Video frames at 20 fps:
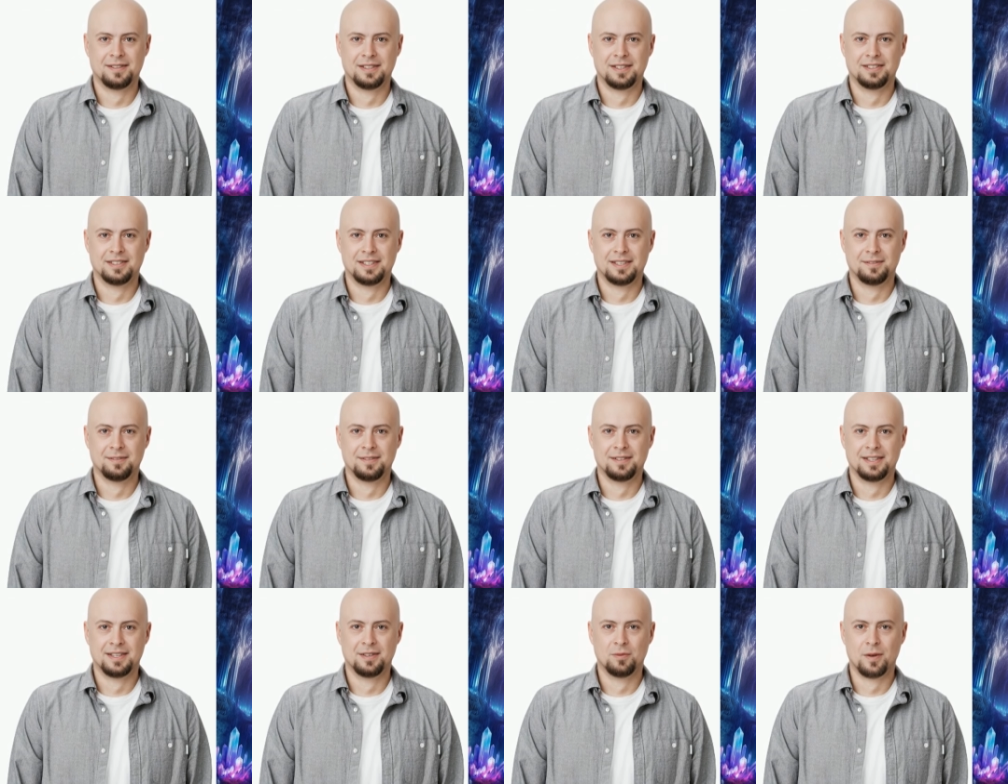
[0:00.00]
The
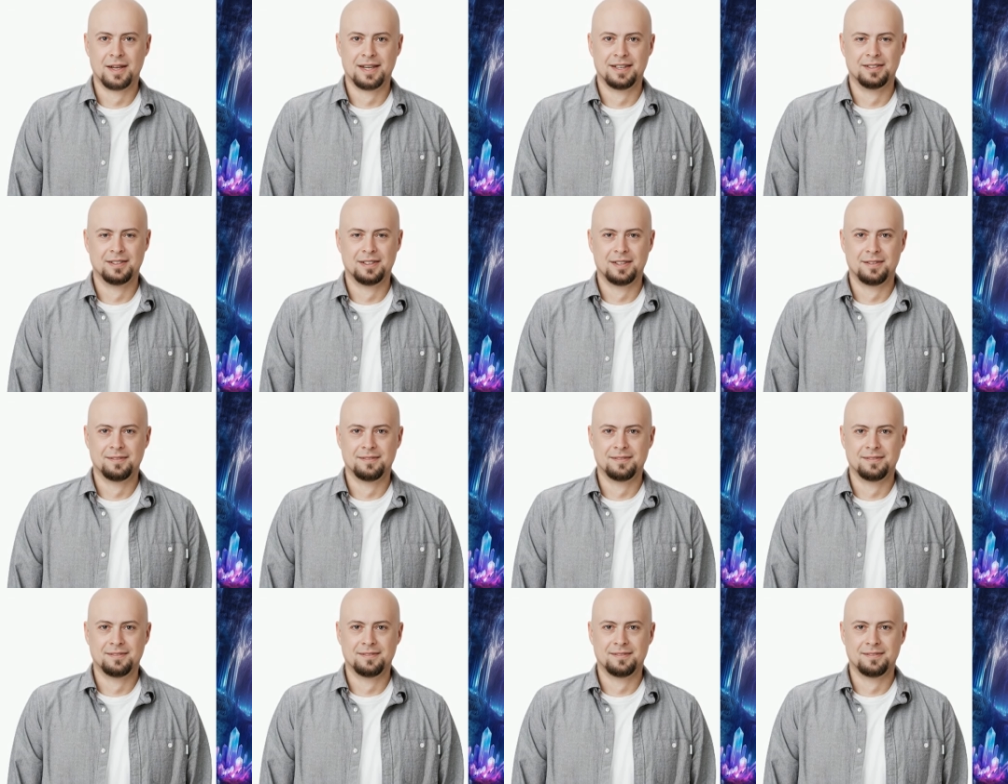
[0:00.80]
deeper they went,
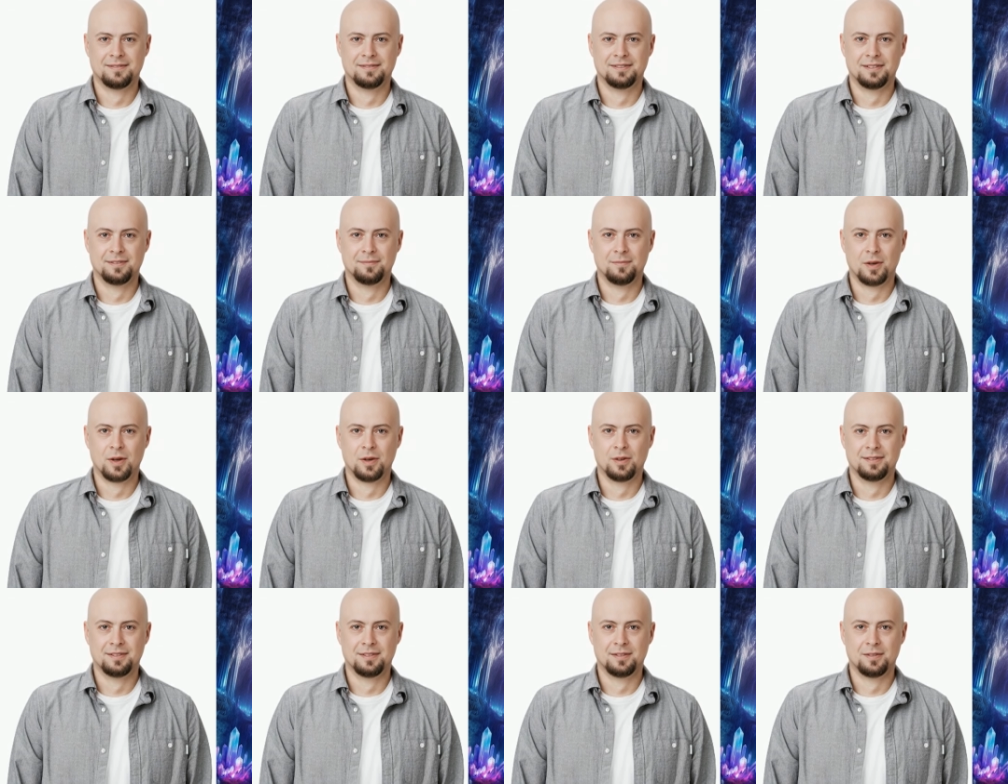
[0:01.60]
the
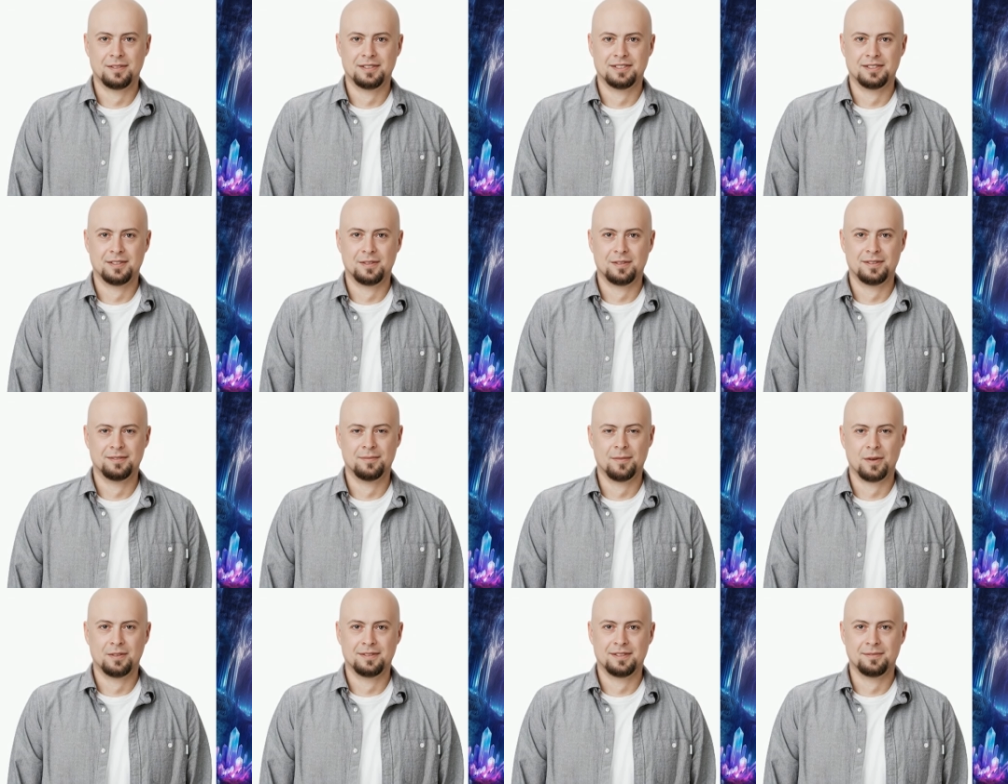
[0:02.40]
more the
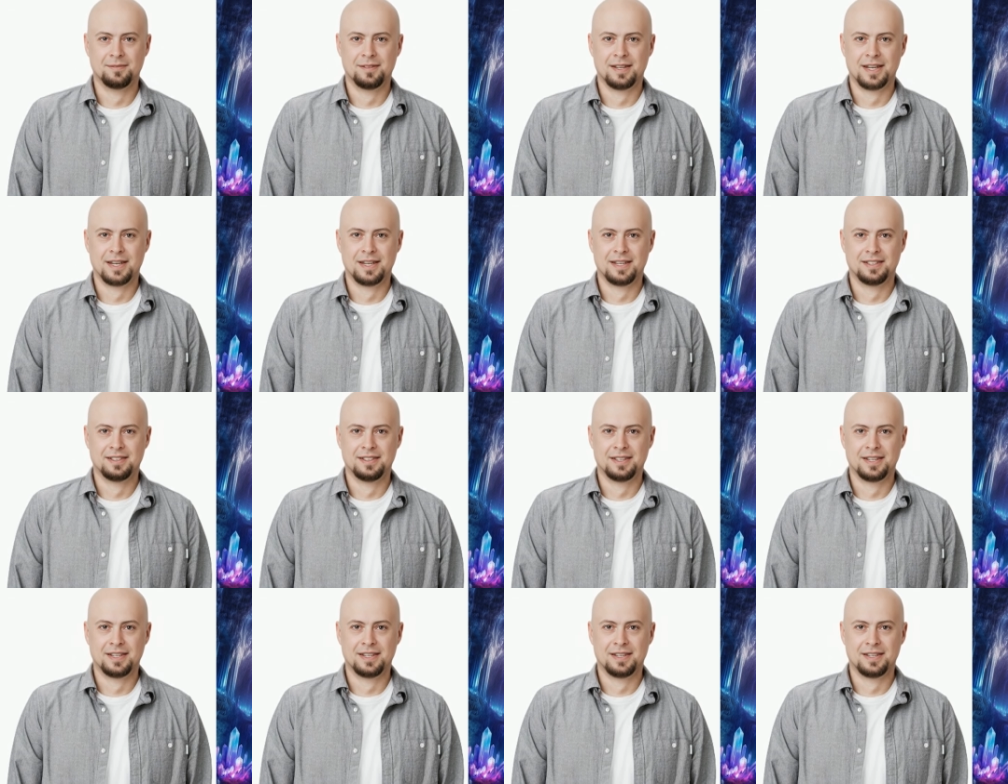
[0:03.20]
crystals multiplied,